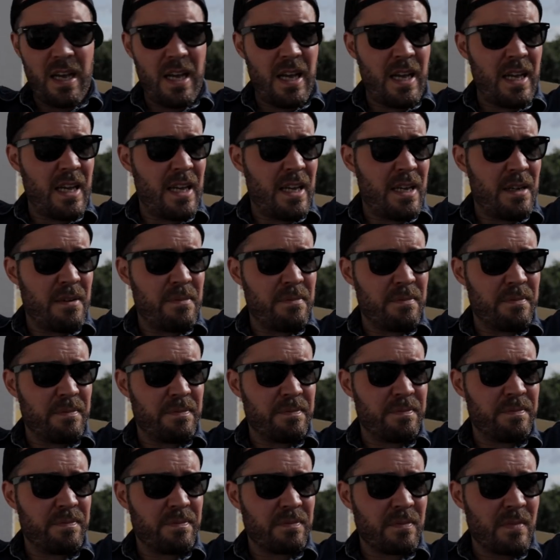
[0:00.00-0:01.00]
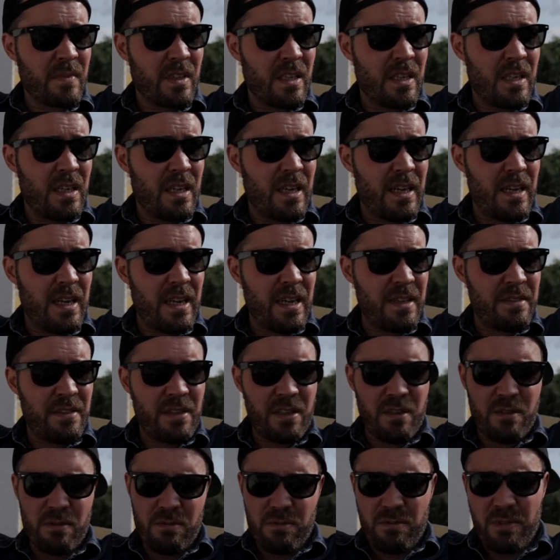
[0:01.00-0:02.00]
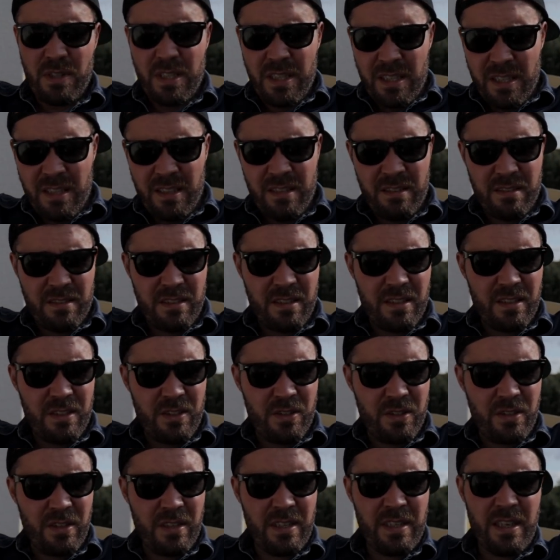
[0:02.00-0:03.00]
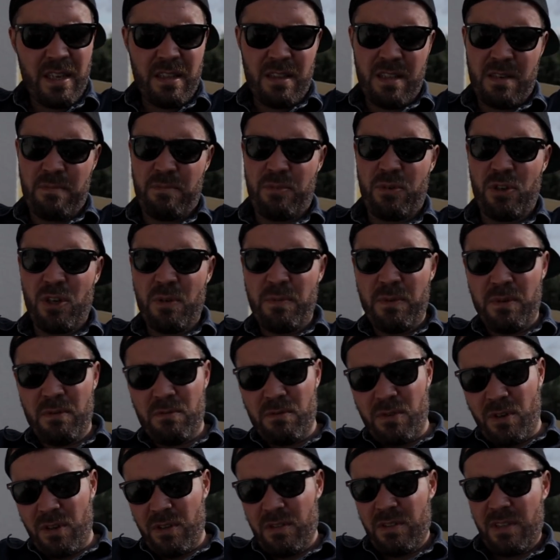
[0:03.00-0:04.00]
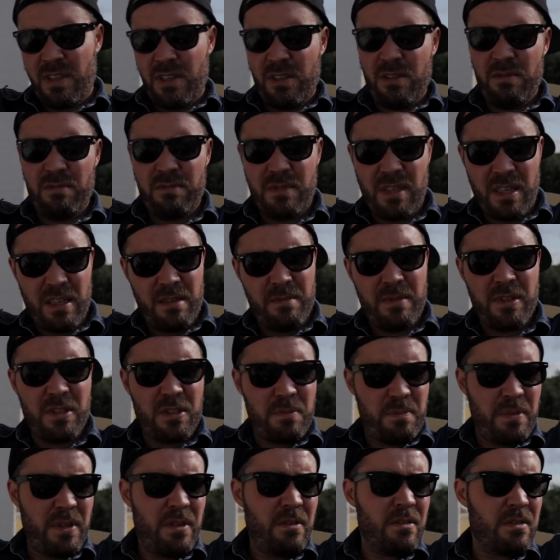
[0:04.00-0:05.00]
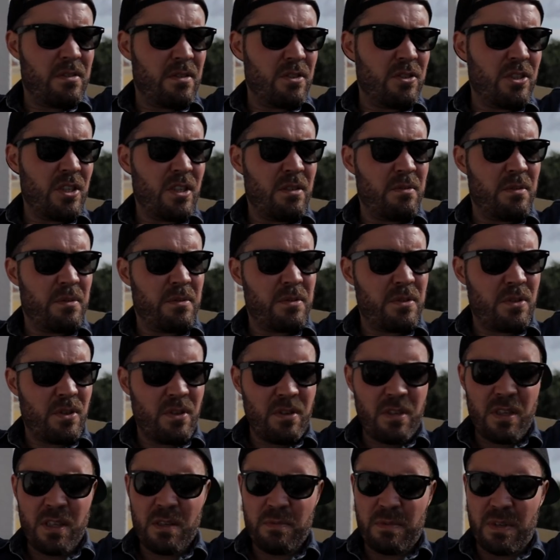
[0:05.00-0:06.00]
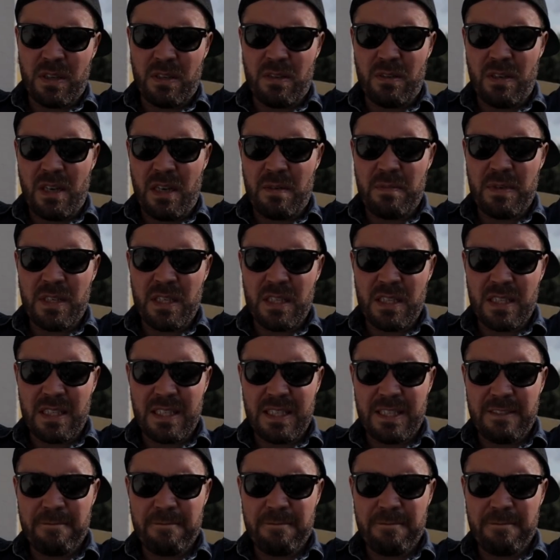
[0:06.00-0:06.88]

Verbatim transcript: um, and they really, you're going to get that proper raw dynamic experience that Jeremy was talking about. I mean,